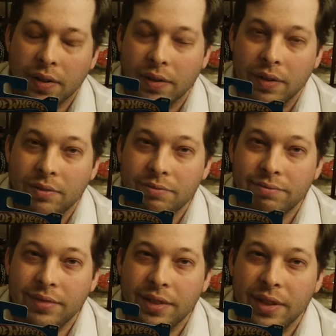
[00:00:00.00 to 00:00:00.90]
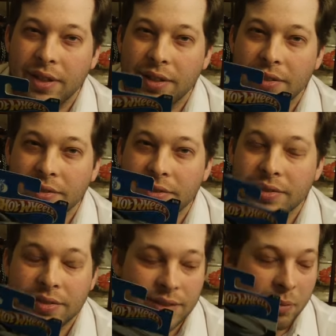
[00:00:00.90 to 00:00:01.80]
Okay, no,
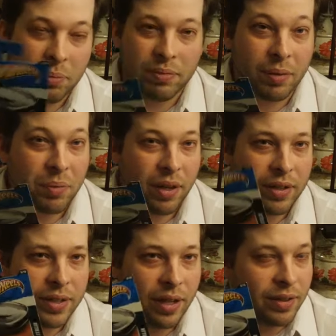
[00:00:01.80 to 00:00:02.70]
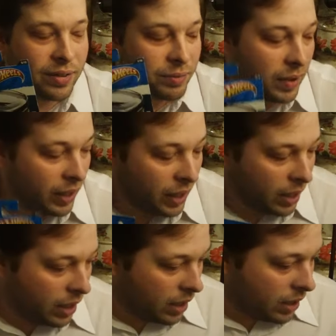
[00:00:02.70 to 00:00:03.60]
I'm, I'm not Italian.
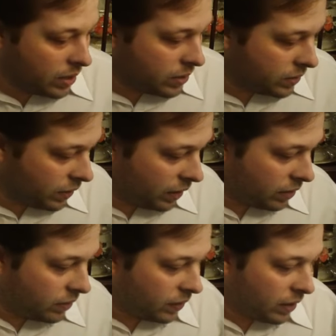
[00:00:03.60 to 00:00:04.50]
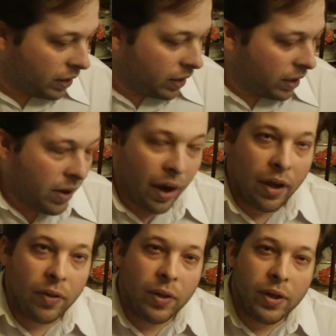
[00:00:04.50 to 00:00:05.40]
So then
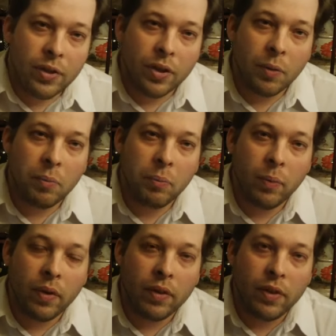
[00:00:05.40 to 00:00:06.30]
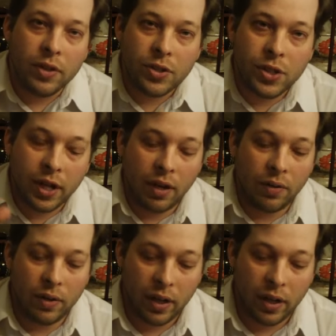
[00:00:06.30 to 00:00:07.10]
uh, the this channel